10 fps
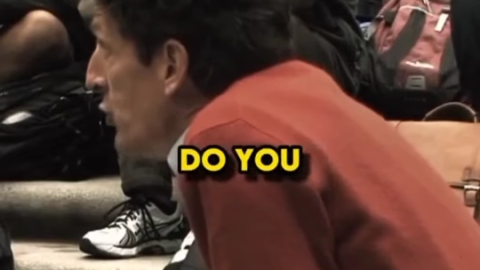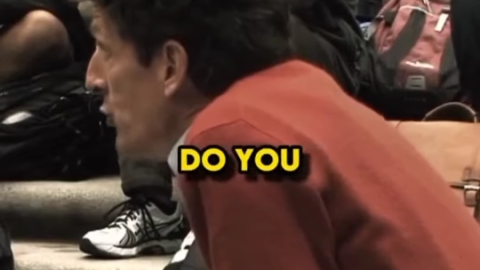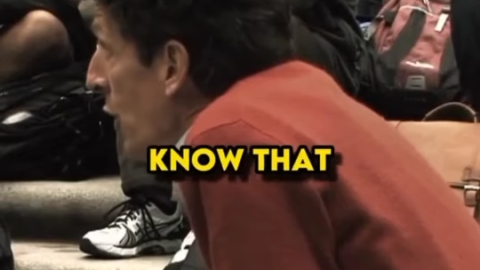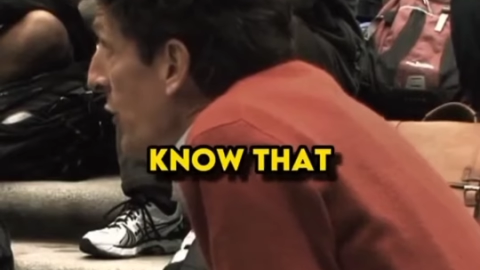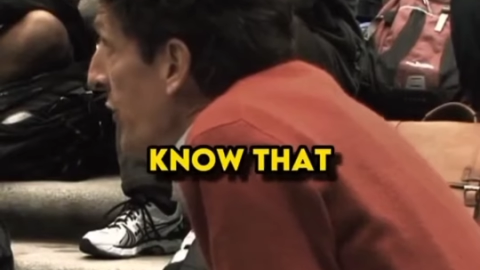do you
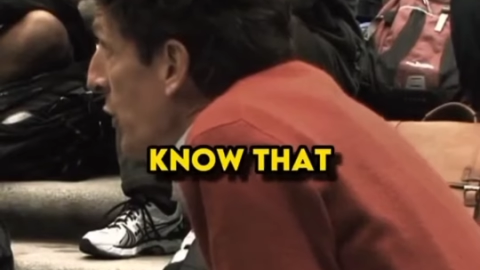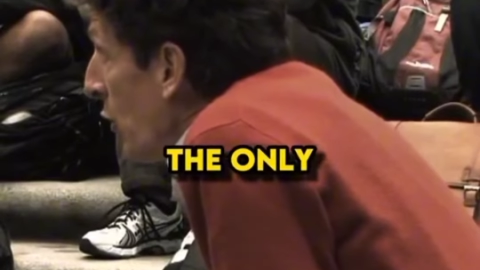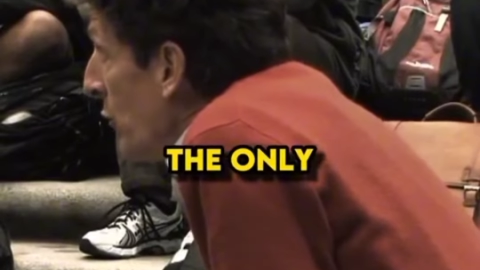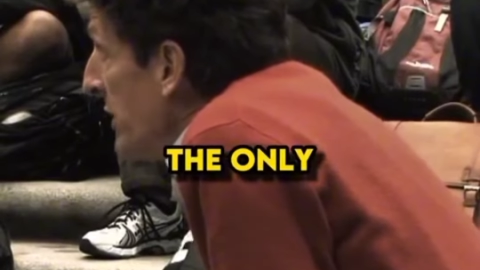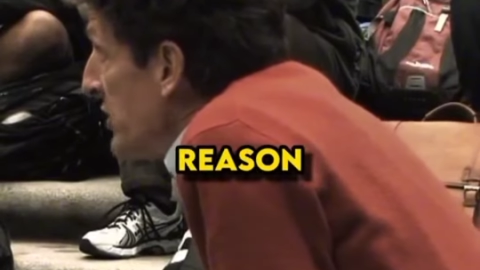know that the
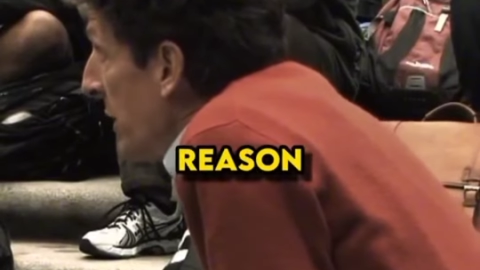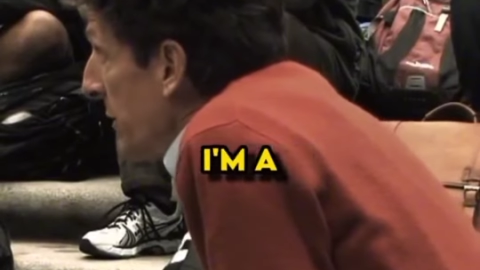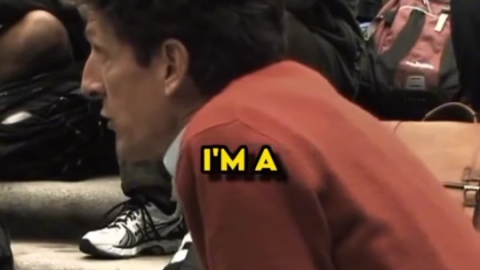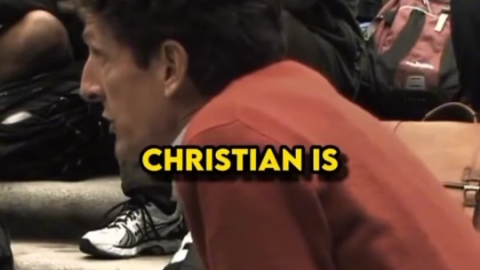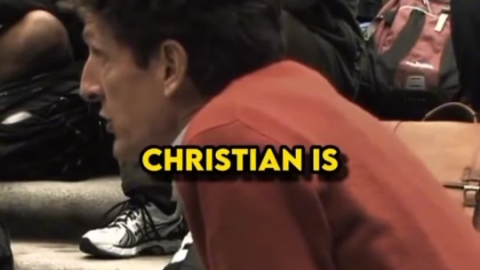only reason I'm
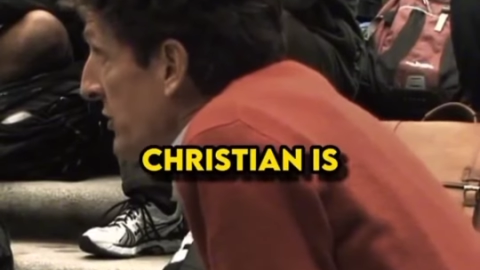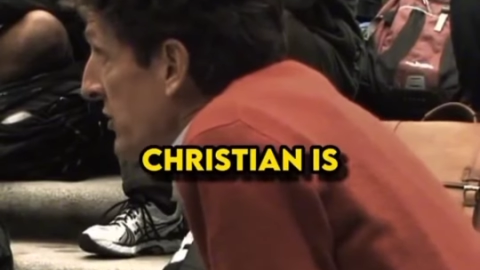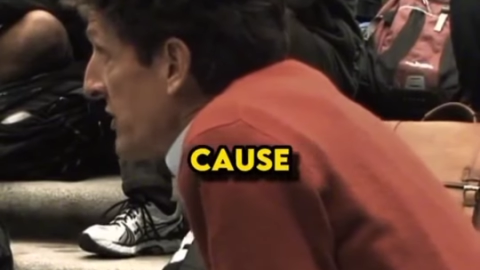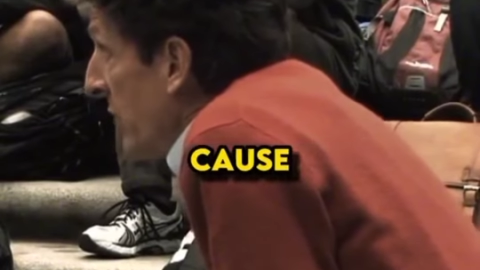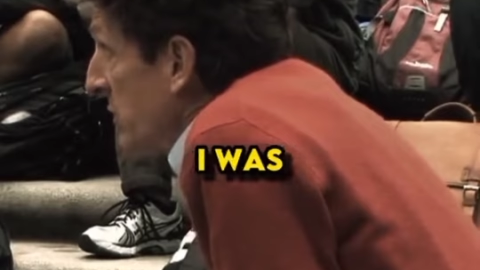a Christian is
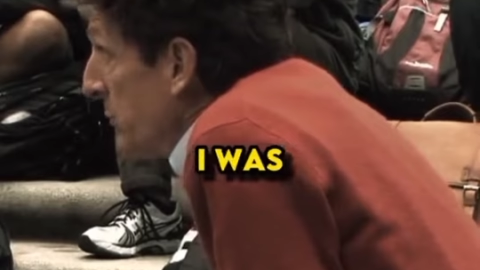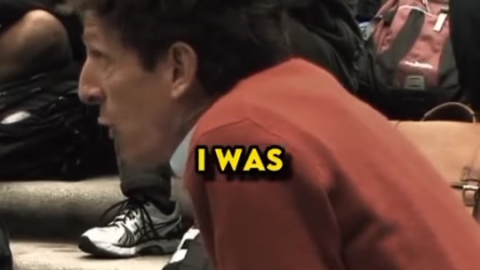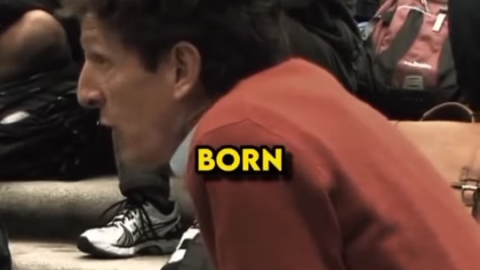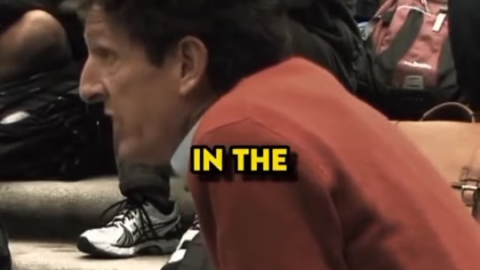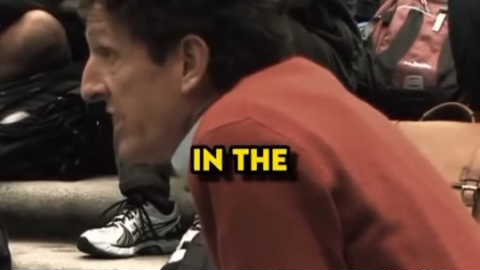because I was
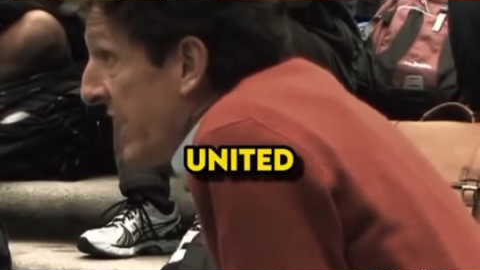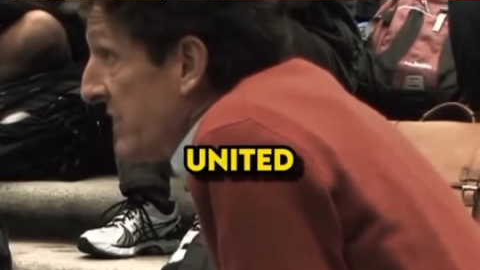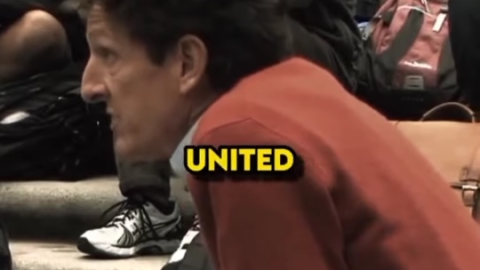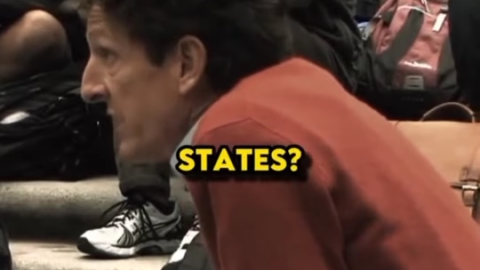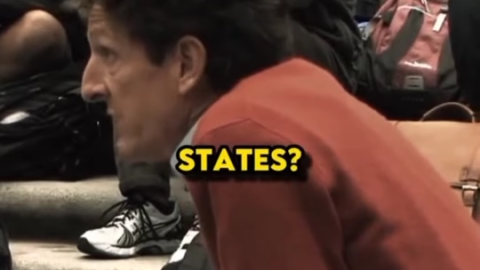born in the
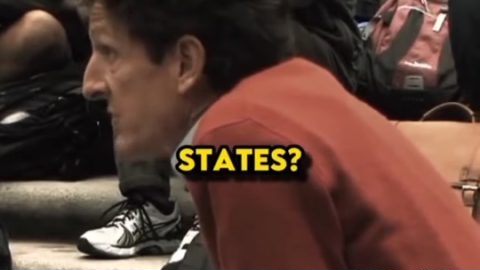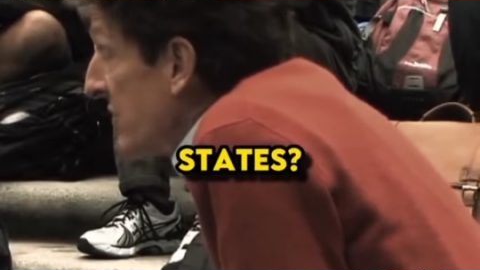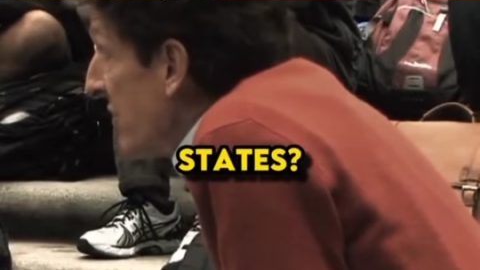United States?